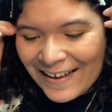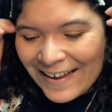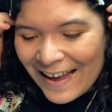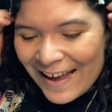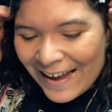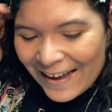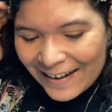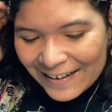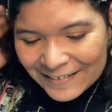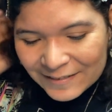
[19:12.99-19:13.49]

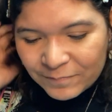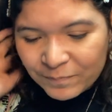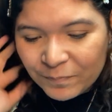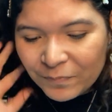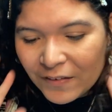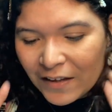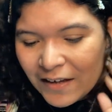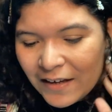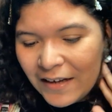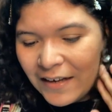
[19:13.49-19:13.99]
And
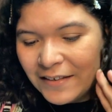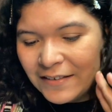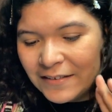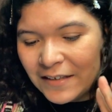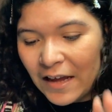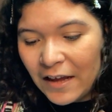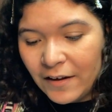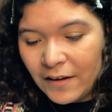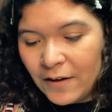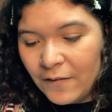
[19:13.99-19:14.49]
it's,
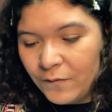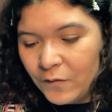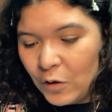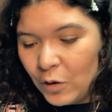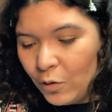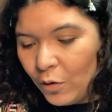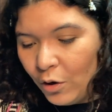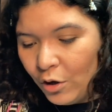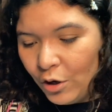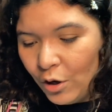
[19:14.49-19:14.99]
if
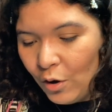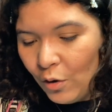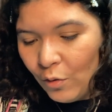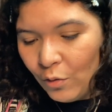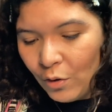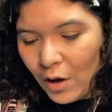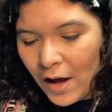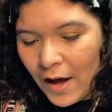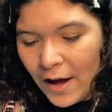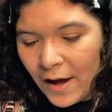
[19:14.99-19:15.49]
you don't
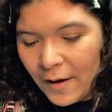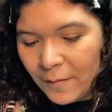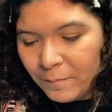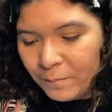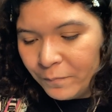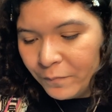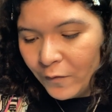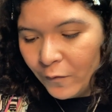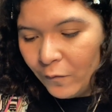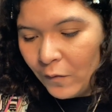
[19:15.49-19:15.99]

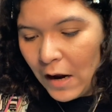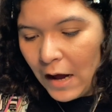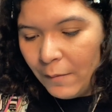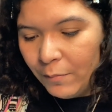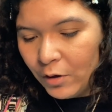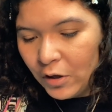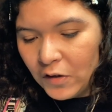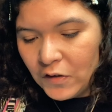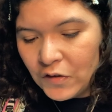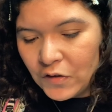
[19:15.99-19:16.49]
know,
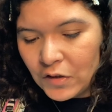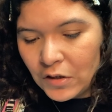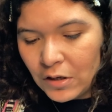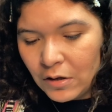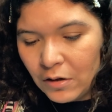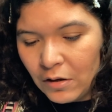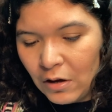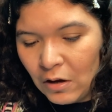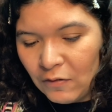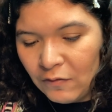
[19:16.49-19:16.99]
Robert's
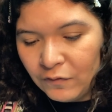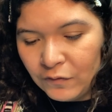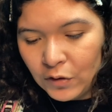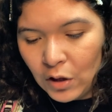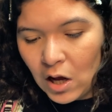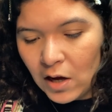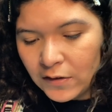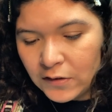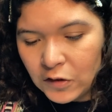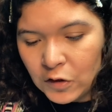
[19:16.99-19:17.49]

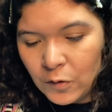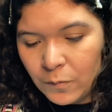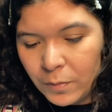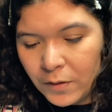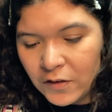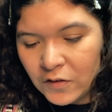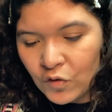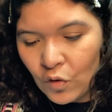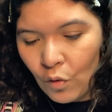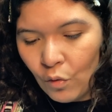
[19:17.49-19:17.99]
floss tube
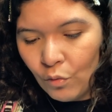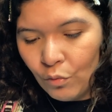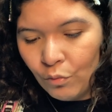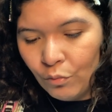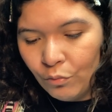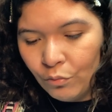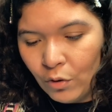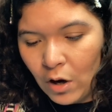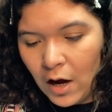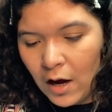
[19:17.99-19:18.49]
is
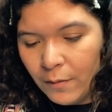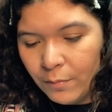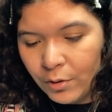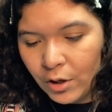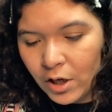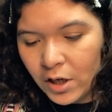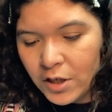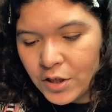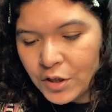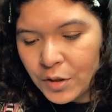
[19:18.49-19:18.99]

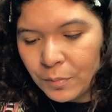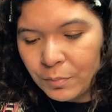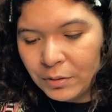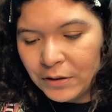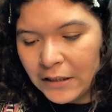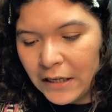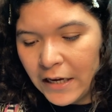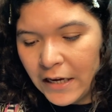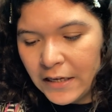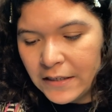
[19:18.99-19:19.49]
Robert
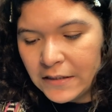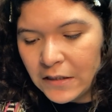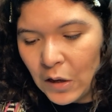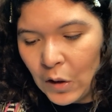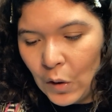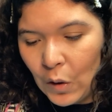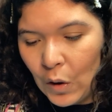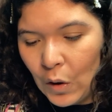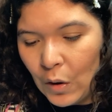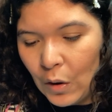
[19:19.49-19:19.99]
Place
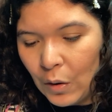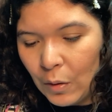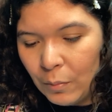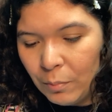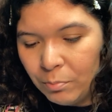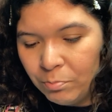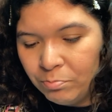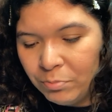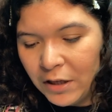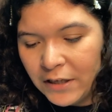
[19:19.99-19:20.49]

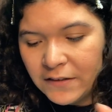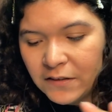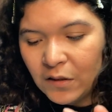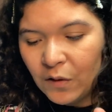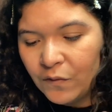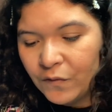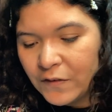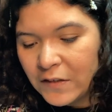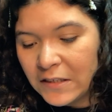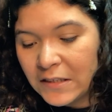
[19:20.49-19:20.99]

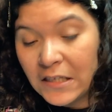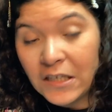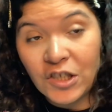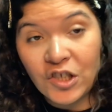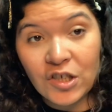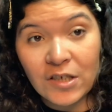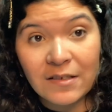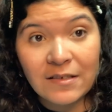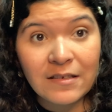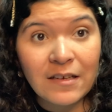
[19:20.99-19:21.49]
of
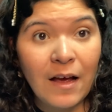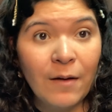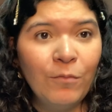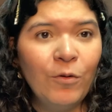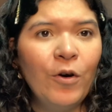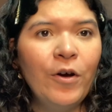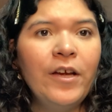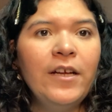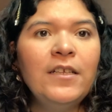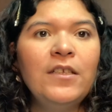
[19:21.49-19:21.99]
Stitches. I'm
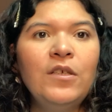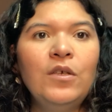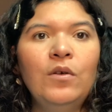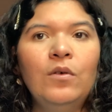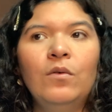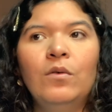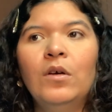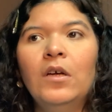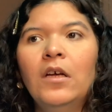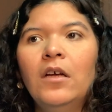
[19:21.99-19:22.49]
going
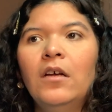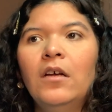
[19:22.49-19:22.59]
to